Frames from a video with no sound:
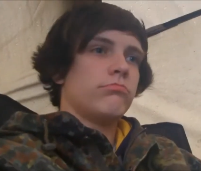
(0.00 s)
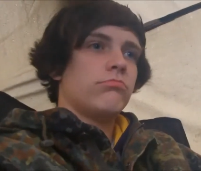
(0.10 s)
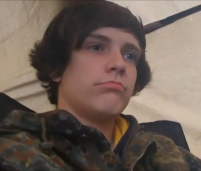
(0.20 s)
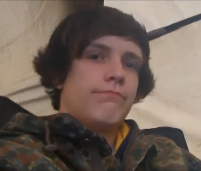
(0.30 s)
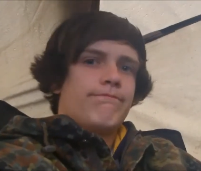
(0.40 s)

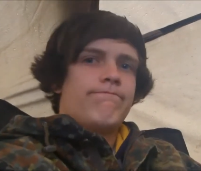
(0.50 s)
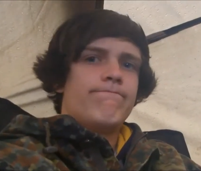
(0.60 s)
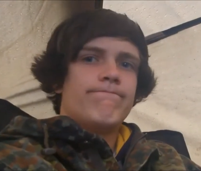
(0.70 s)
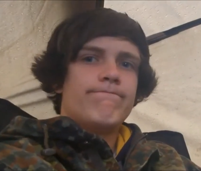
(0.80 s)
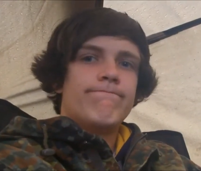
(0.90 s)

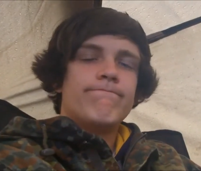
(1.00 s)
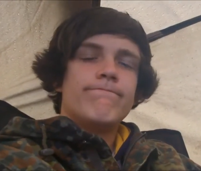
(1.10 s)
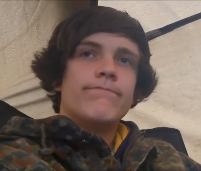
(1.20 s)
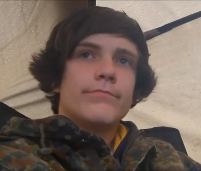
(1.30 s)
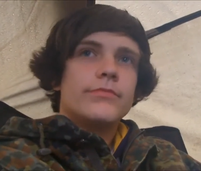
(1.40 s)

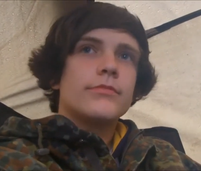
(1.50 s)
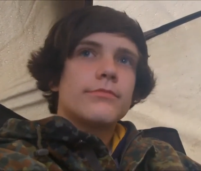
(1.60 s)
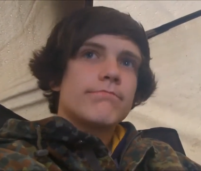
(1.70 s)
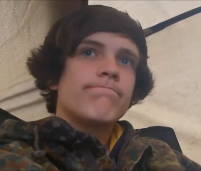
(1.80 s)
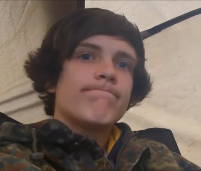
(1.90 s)

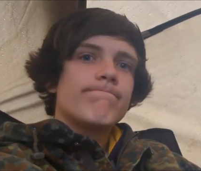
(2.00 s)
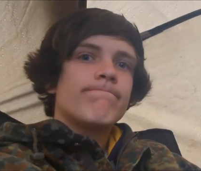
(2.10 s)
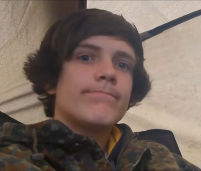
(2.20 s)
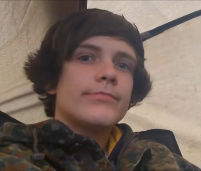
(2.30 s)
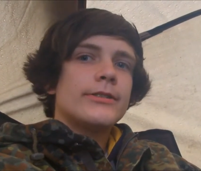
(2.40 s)

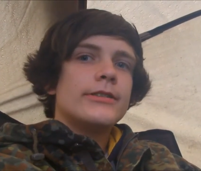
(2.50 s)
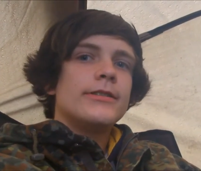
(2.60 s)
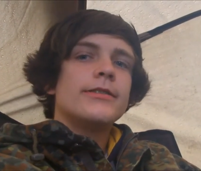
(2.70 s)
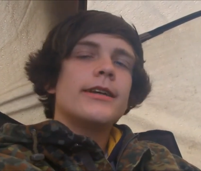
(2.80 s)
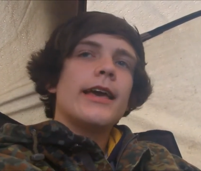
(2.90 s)

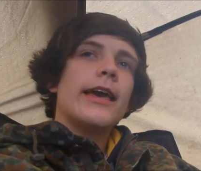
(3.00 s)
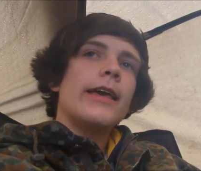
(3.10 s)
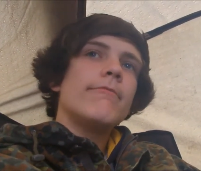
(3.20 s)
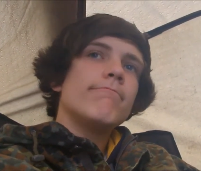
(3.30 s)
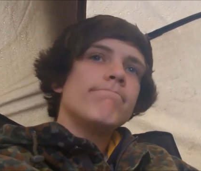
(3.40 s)

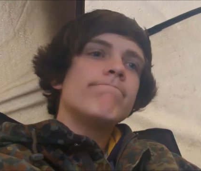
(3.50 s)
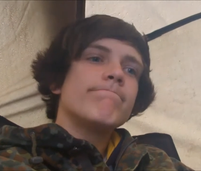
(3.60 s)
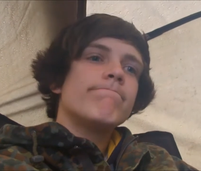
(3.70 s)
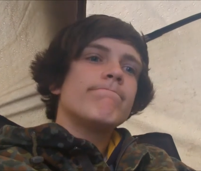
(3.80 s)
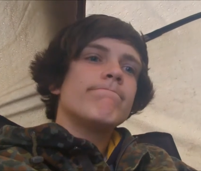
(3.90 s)

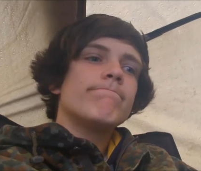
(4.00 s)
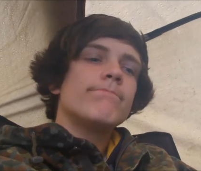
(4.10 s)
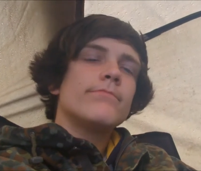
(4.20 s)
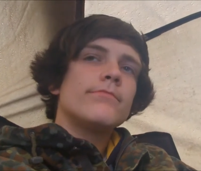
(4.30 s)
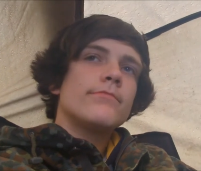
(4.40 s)

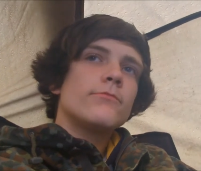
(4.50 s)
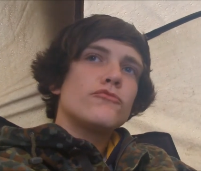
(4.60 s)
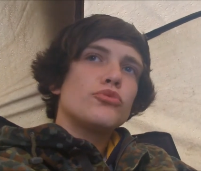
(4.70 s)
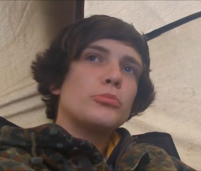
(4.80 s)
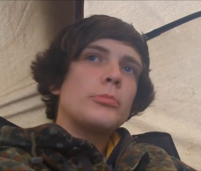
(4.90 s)

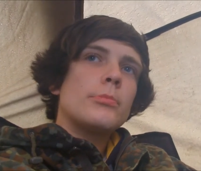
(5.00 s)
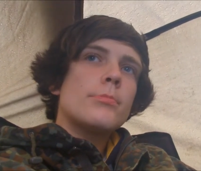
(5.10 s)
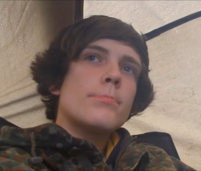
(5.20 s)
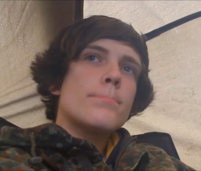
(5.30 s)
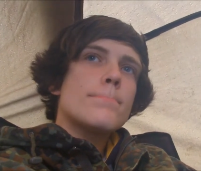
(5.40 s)

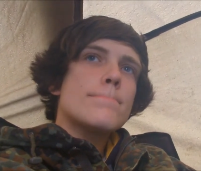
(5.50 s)
Nothing is said.